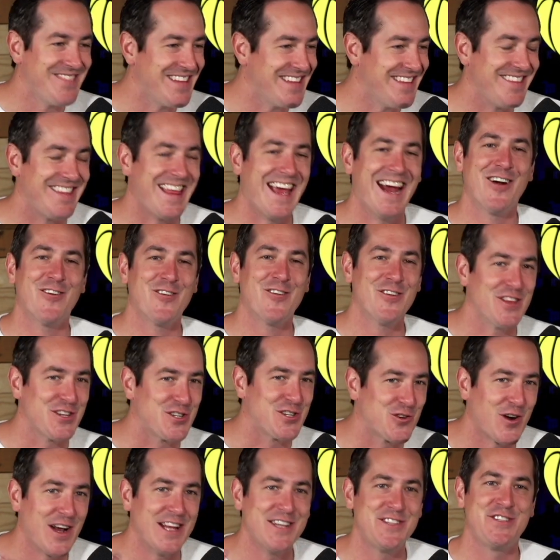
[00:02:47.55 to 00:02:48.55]
there in the
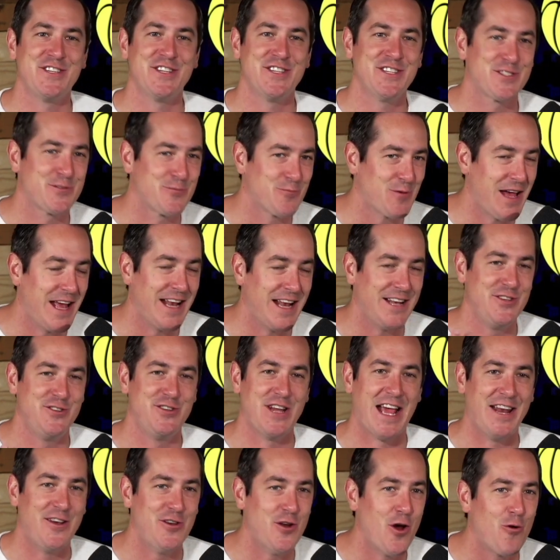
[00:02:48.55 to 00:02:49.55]
trenches
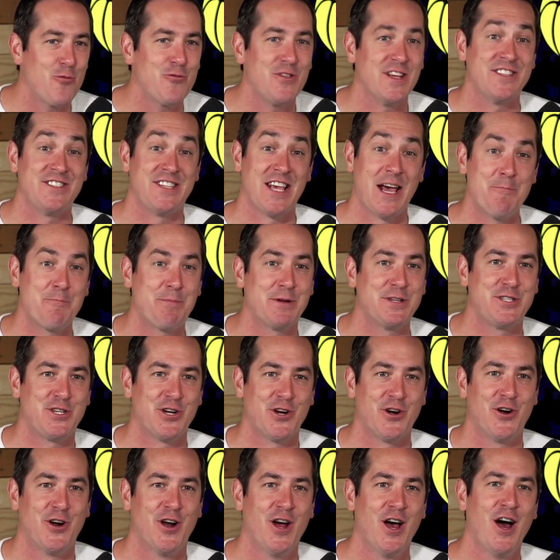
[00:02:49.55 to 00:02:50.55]
and know the
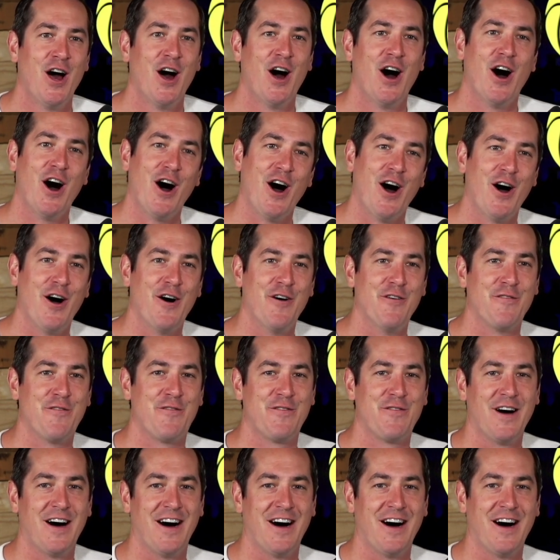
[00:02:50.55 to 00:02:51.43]
temperature of